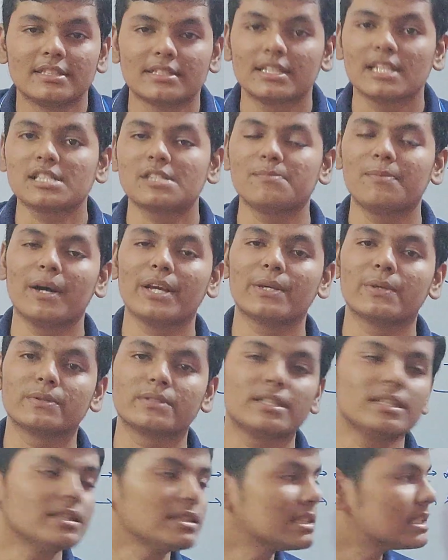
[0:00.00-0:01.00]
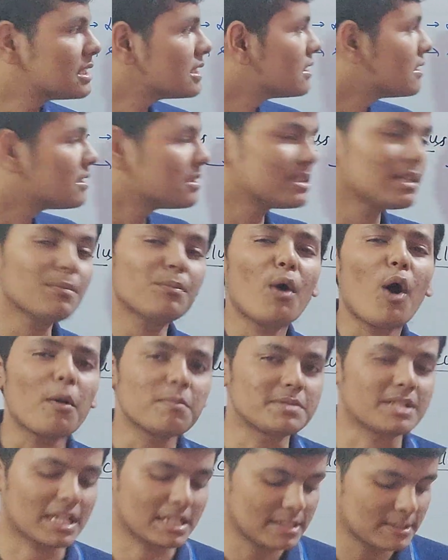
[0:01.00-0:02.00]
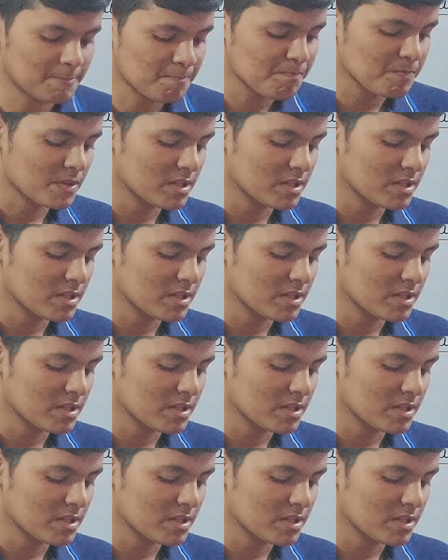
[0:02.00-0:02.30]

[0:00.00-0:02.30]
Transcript: just by using some objects.